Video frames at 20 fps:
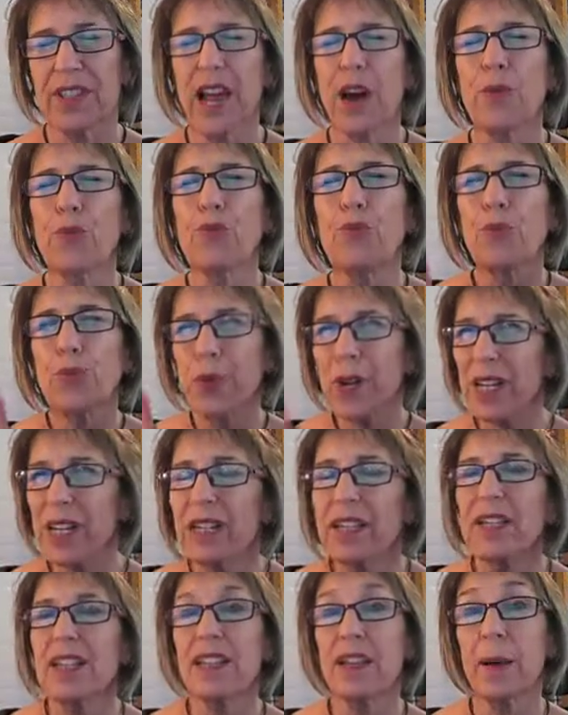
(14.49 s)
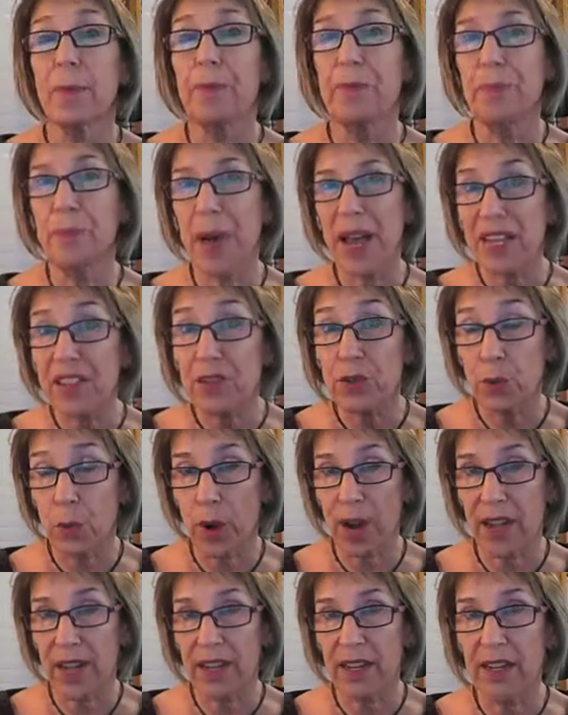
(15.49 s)
Now, really the best
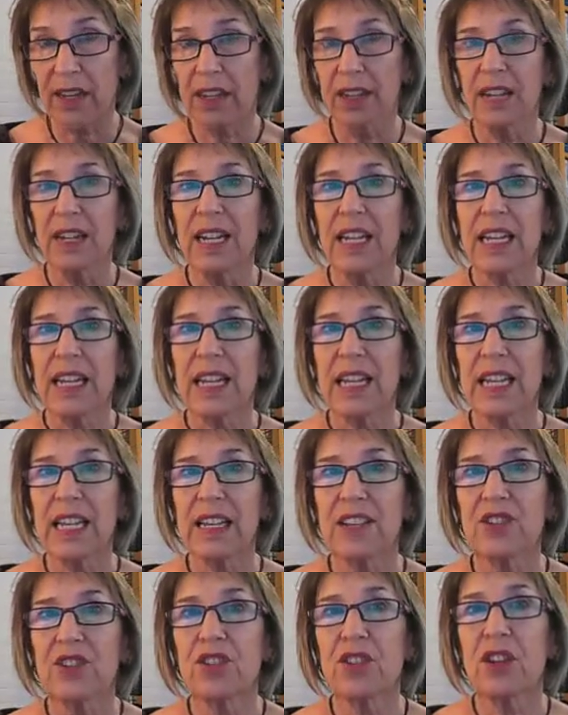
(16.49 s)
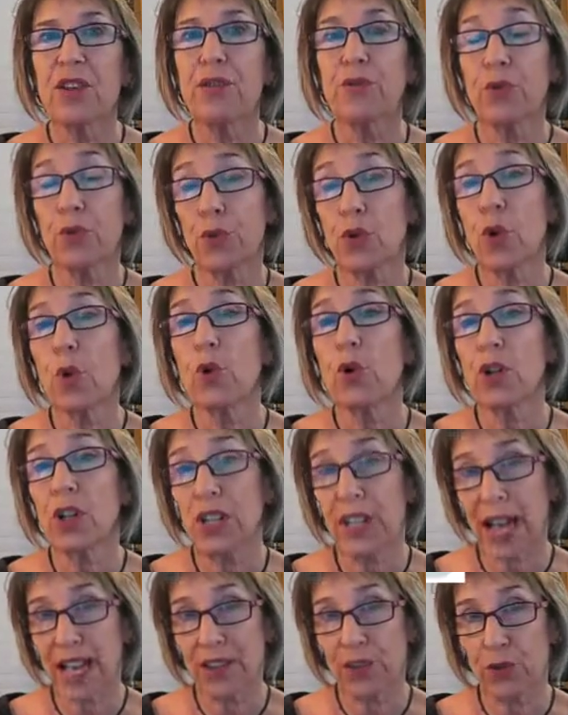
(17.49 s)
way is through Google
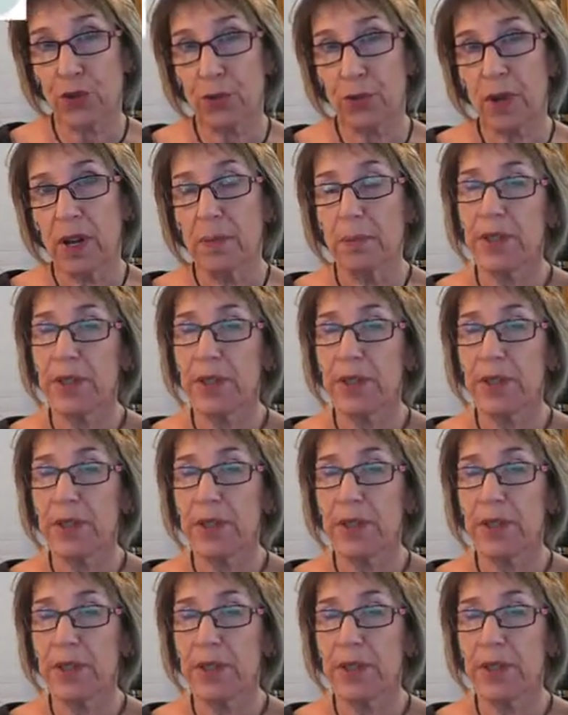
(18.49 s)
Classroom.